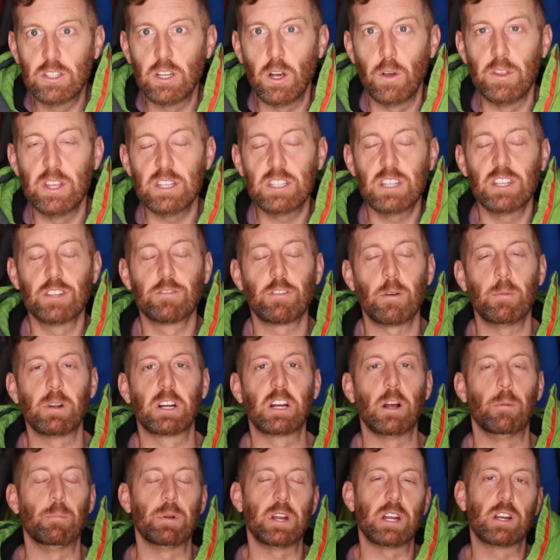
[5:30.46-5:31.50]
So this is from a
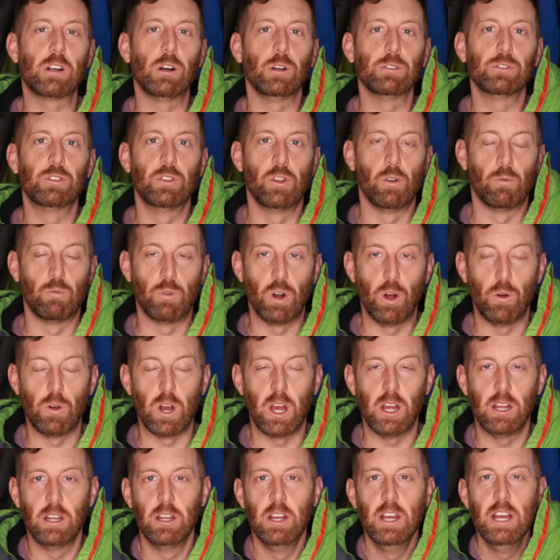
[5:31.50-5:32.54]
company called
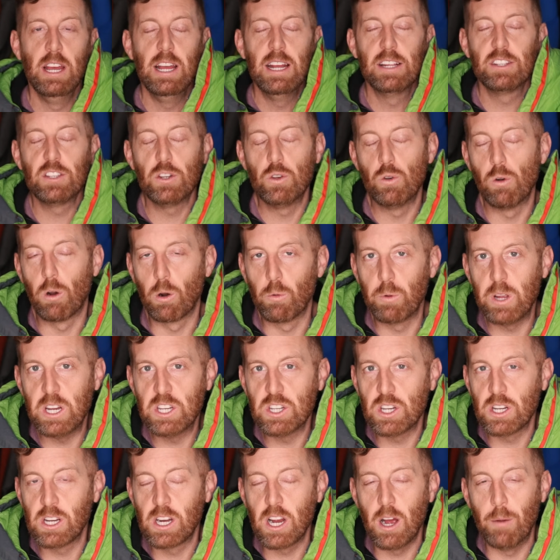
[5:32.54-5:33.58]
Norrøna. It's a
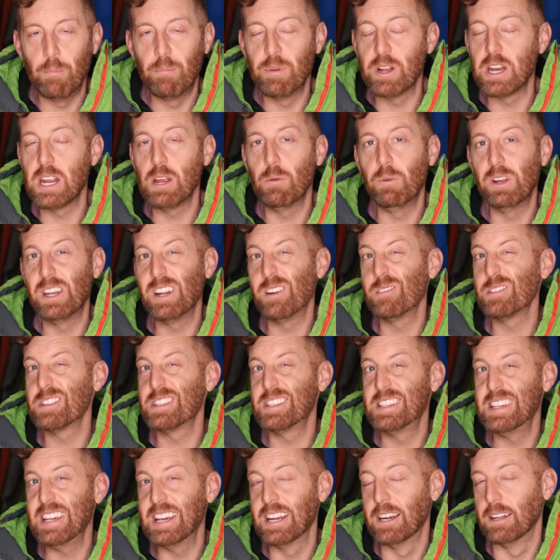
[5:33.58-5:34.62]
Norwegian company. We don't
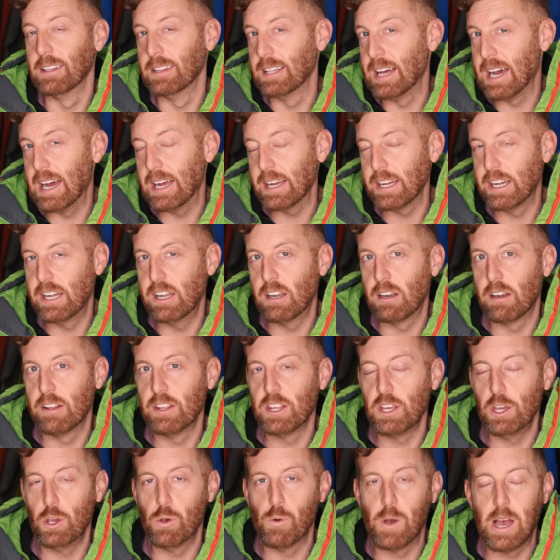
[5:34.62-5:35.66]
see it a lot here in
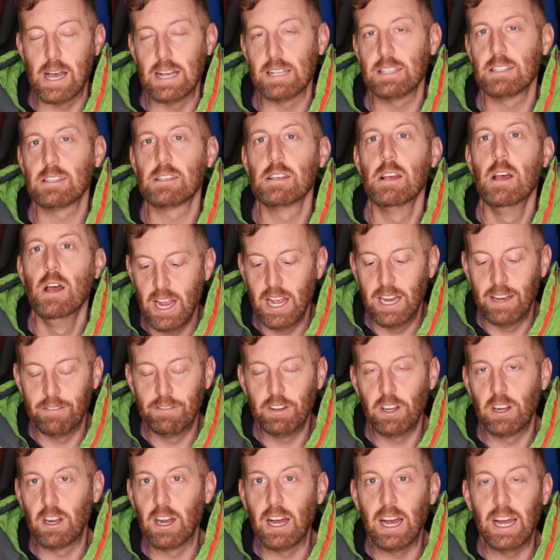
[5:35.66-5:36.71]
the US. And if
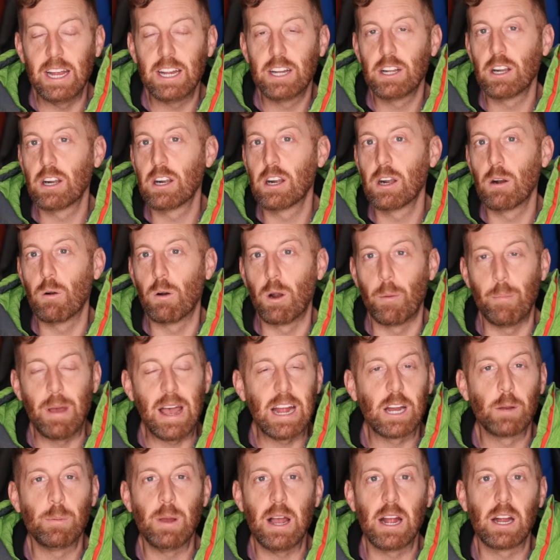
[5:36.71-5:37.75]
you're a hiker or a
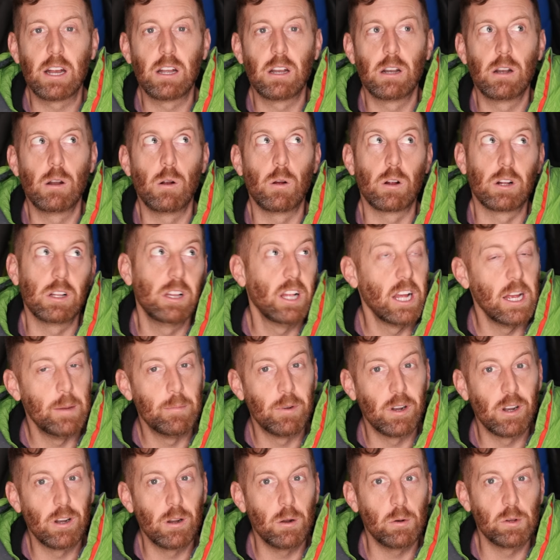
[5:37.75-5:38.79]
backpacker or
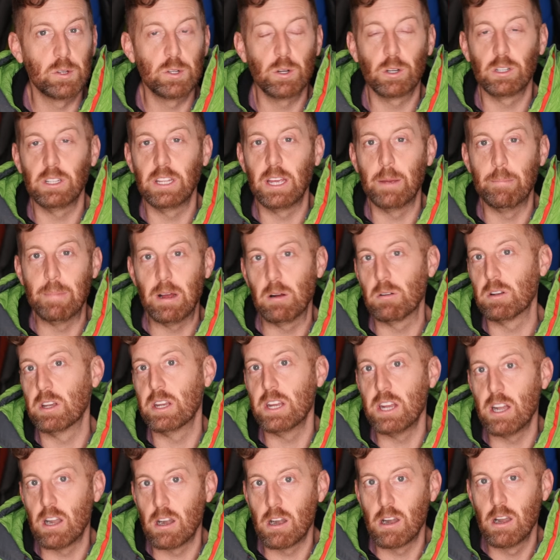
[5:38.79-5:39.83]
climber or certainly a
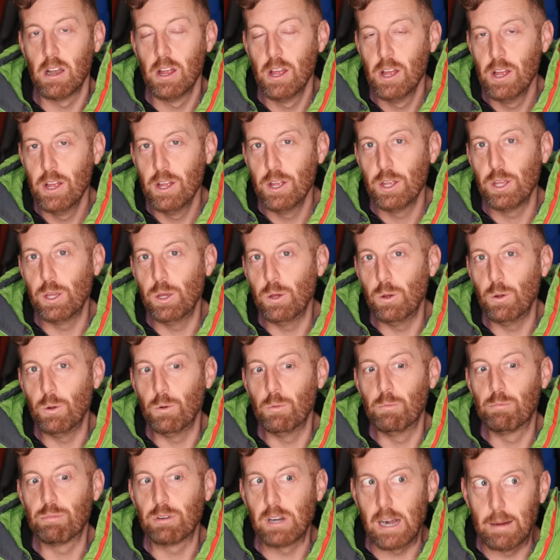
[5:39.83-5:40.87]
mountaineer,
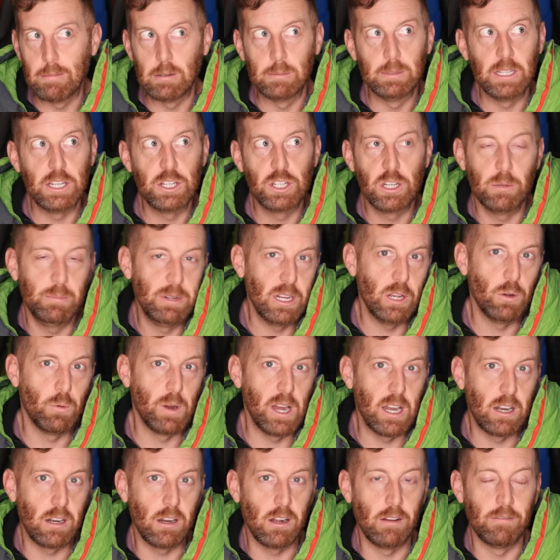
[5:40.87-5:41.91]
you probably should be
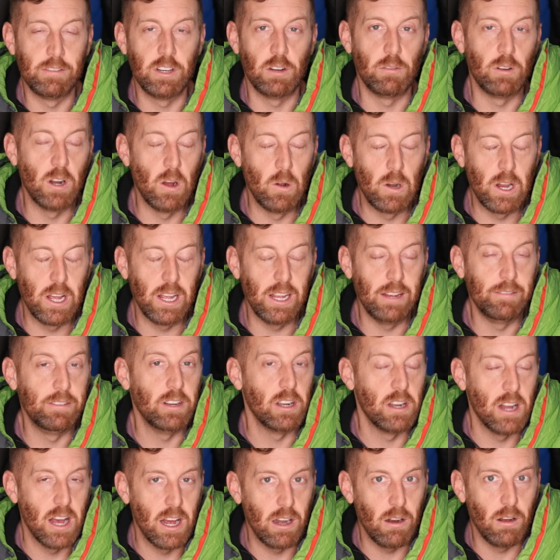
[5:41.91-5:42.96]
aware of Norrøna if
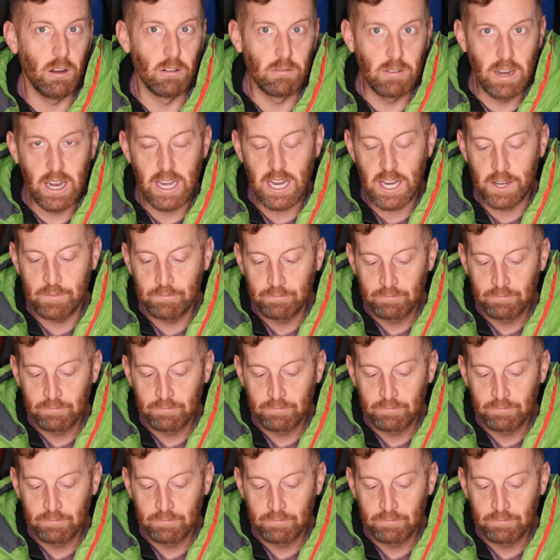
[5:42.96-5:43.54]
you're not already.